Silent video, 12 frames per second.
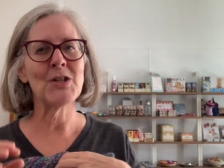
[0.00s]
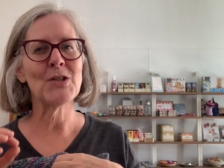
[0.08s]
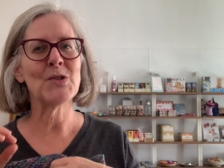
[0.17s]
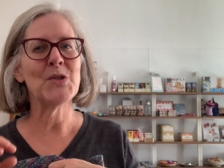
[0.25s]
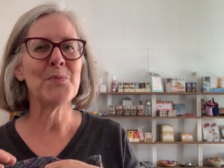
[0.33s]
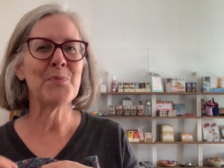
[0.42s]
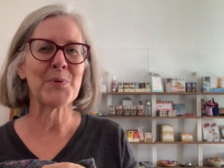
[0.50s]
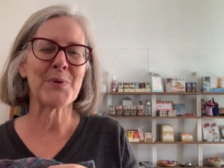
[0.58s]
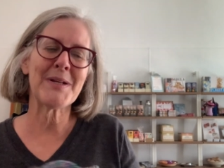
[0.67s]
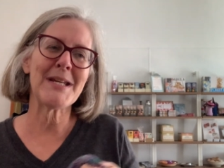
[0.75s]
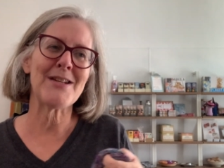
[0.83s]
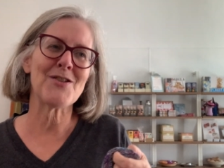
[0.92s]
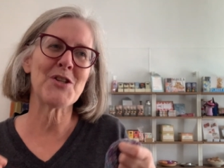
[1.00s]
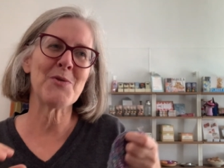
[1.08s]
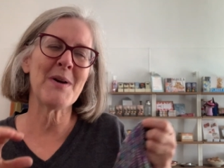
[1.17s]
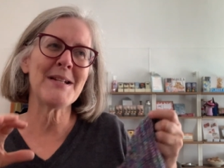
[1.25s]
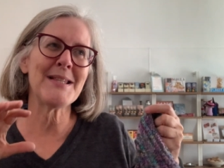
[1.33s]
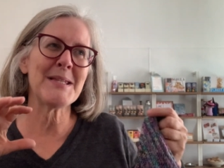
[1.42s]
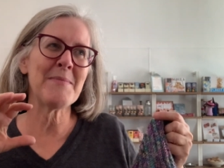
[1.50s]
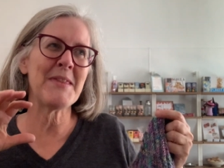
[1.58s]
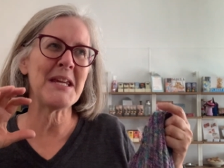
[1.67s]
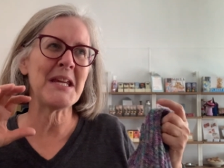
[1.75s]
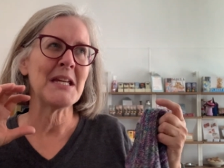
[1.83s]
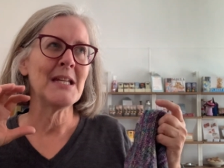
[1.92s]
just too pretty and she wanted
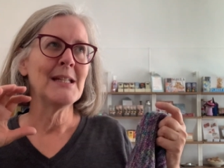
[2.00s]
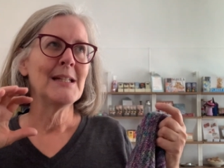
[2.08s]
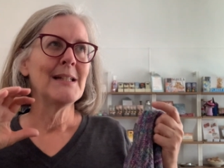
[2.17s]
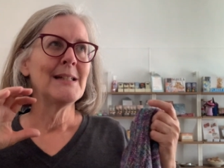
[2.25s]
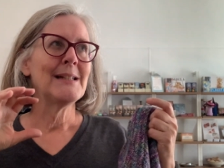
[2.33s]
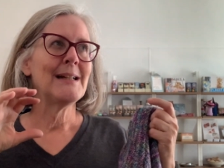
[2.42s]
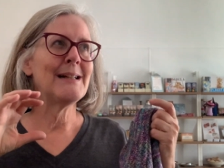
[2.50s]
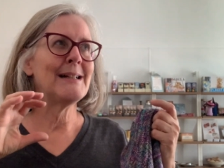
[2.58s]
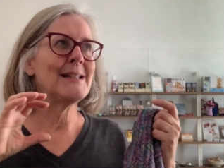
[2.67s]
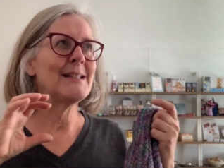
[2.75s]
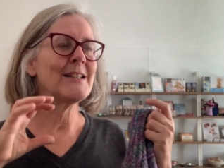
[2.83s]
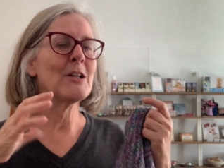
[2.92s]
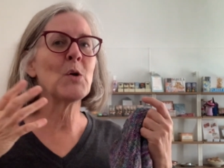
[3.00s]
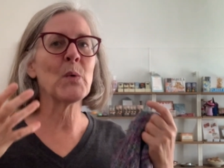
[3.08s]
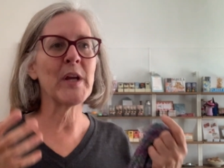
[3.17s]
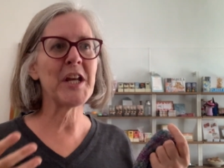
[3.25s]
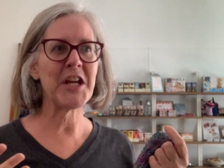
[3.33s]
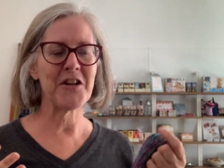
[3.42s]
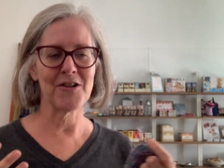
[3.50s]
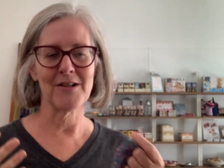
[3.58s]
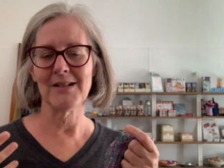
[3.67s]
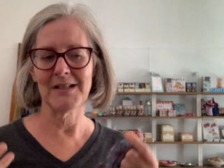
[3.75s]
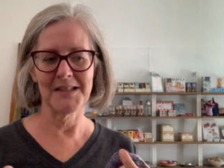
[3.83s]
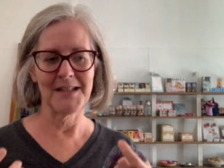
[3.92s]
something uh, grittier
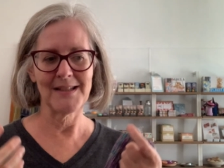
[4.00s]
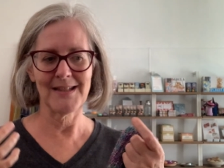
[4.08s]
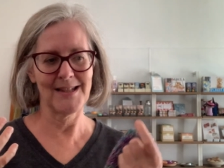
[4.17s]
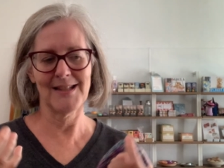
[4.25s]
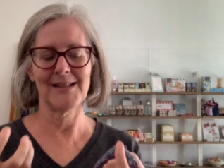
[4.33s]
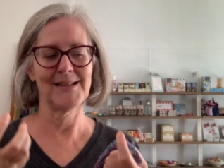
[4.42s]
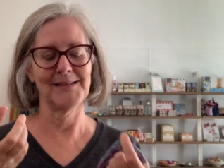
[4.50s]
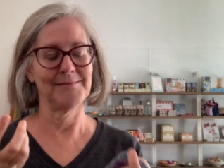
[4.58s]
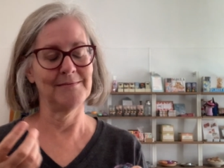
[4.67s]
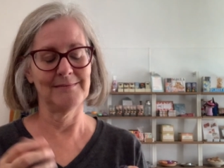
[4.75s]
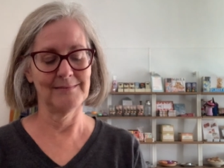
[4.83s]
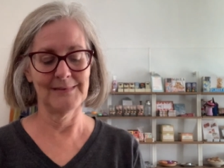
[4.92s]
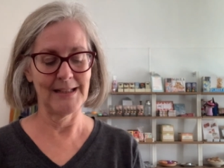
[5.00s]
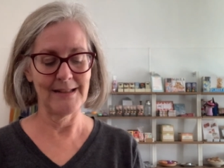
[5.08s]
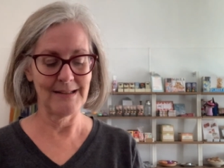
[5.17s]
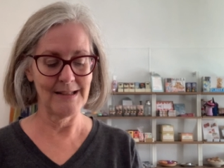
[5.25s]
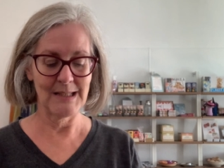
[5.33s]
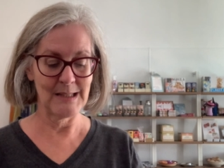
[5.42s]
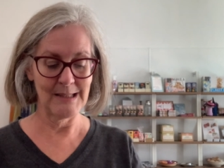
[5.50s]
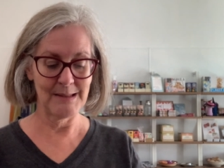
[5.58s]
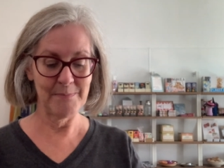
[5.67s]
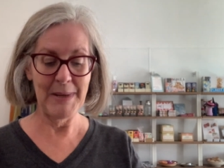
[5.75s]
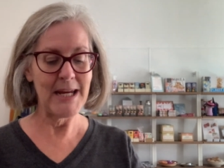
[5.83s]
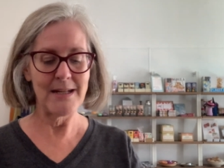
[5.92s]
because it's, because it's
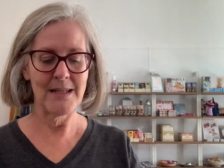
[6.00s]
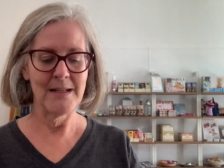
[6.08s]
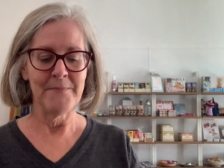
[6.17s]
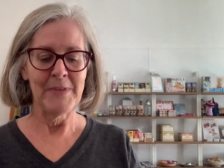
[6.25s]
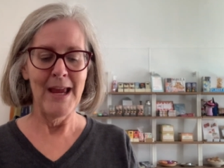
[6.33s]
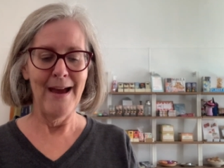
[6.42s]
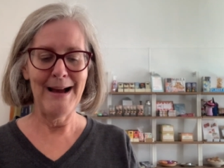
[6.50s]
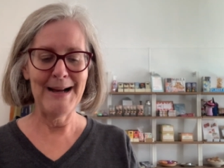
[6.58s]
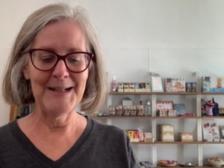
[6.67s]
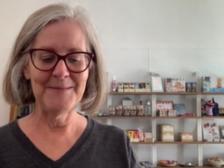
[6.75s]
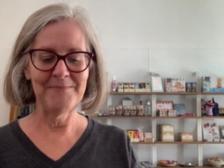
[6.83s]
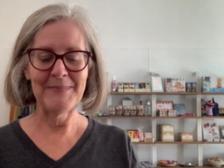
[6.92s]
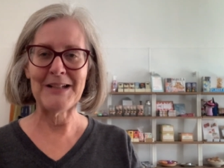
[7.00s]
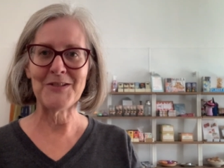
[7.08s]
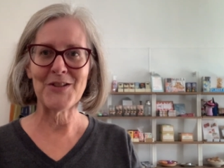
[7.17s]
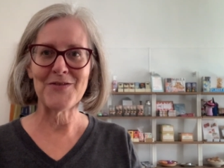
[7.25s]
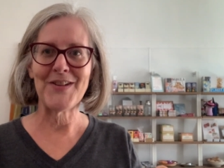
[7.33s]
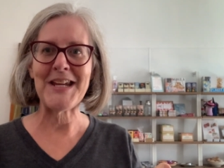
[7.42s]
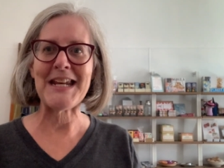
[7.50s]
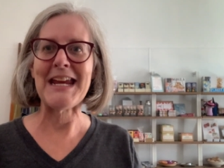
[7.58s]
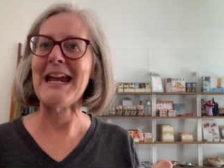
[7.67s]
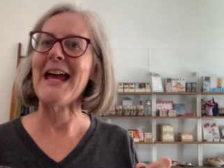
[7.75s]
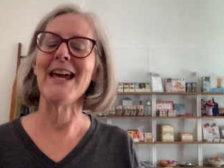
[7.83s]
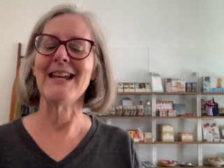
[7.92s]
paint um, and
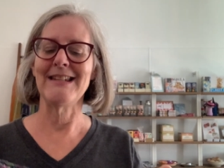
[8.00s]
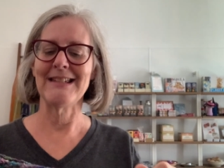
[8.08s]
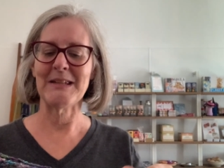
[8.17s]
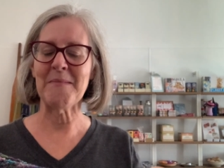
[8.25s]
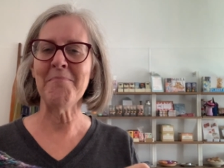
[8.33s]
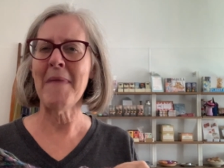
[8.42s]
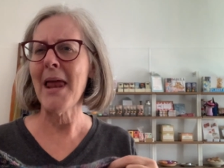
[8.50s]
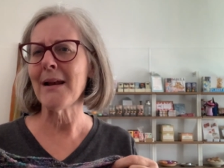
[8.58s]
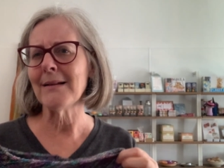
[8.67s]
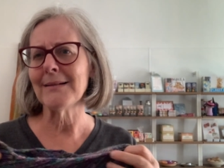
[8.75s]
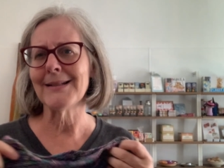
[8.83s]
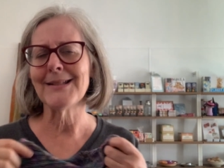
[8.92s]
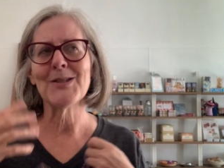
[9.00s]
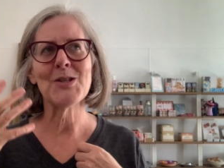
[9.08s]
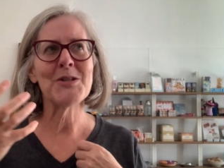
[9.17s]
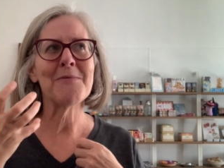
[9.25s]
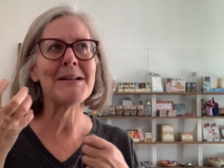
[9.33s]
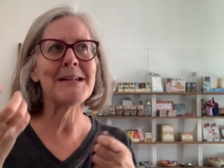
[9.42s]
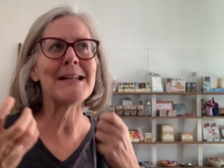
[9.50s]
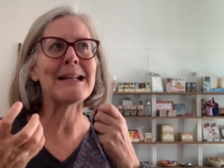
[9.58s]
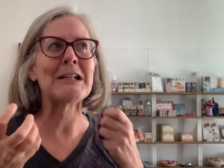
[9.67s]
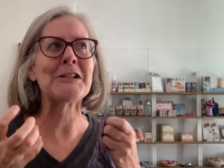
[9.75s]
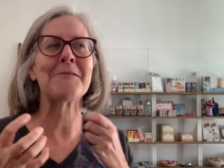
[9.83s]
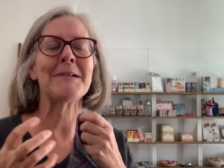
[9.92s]
graffiti and metal. And so she wanted
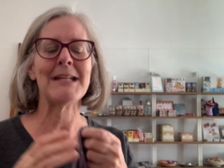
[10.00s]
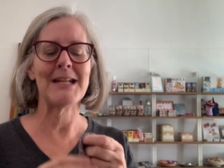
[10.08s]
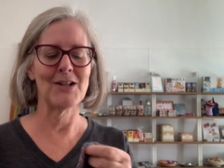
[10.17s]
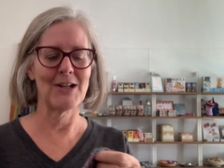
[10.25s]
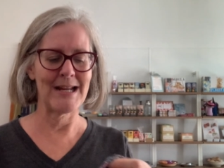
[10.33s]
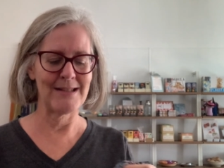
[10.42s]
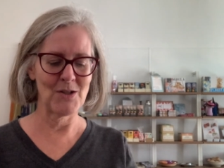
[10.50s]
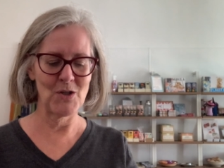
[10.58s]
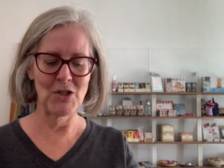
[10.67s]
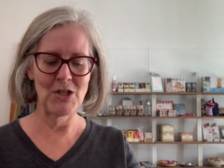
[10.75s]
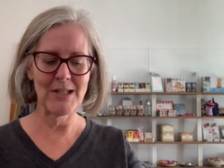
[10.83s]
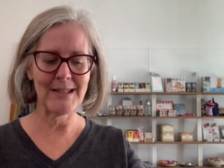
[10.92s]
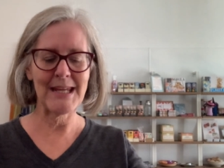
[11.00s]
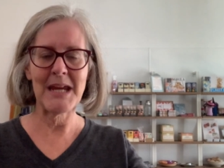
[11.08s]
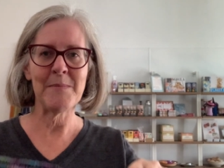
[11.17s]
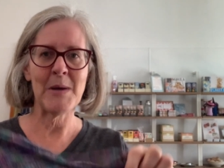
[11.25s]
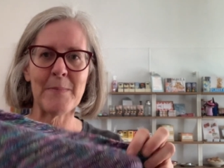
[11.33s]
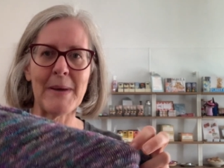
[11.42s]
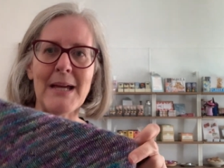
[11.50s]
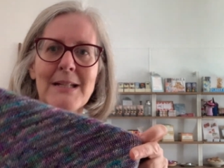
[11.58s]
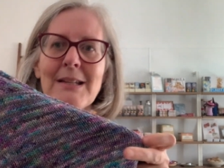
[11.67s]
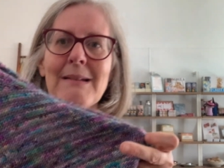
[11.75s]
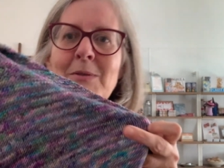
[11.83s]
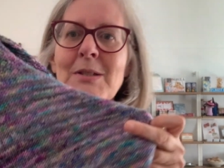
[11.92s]
it grittier. And so she just came up, I
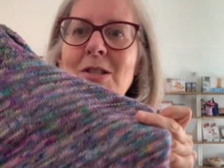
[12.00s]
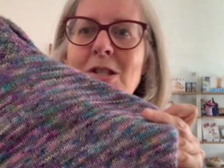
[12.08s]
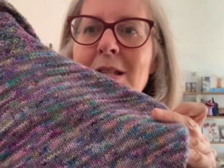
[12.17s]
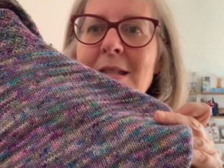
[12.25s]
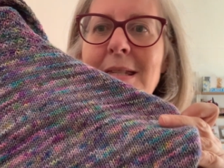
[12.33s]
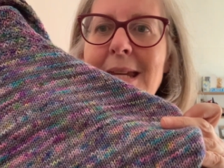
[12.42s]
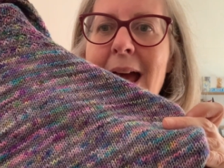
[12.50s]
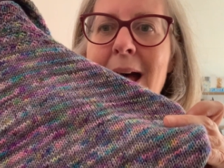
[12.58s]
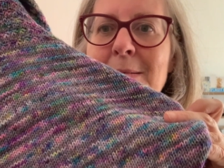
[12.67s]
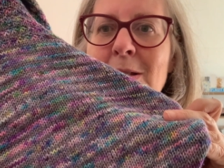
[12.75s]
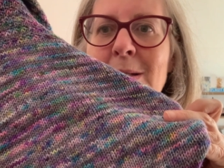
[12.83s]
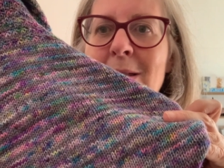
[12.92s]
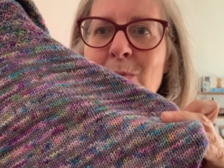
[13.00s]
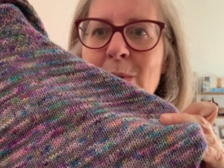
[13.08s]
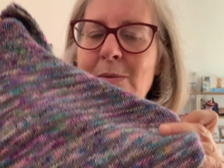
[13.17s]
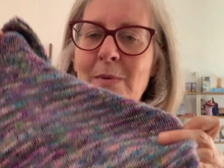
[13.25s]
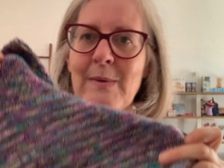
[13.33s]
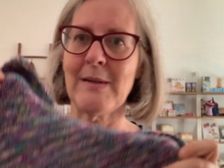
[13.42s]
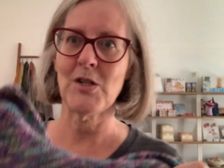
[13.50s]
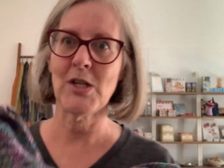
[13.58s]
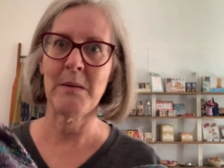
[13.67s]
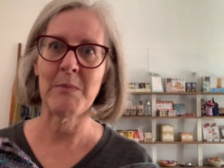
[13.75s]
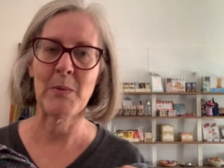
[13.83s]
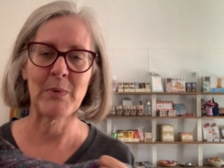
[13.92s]
was just absolutely thrilled with what she
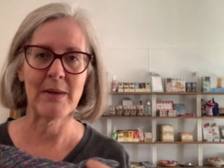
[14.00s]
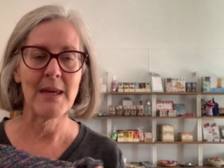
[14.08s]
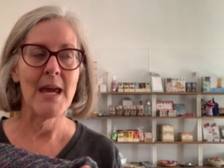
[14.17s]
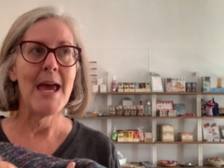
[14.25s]
came up with.